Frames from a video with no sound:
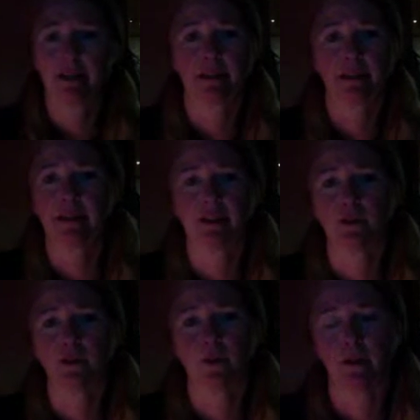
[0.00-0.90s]
that
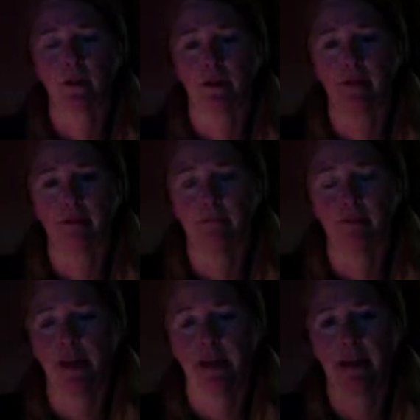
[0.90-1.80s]
things weren't going to
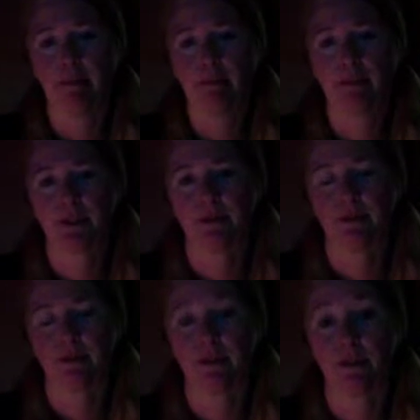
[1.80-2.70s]
line up
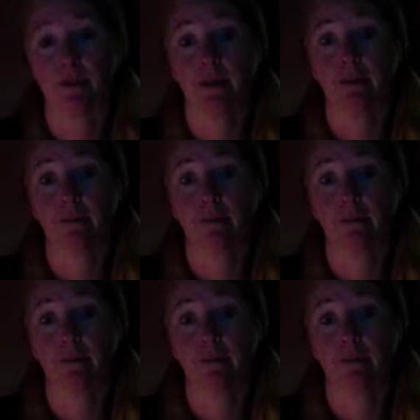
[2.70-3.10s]
to going,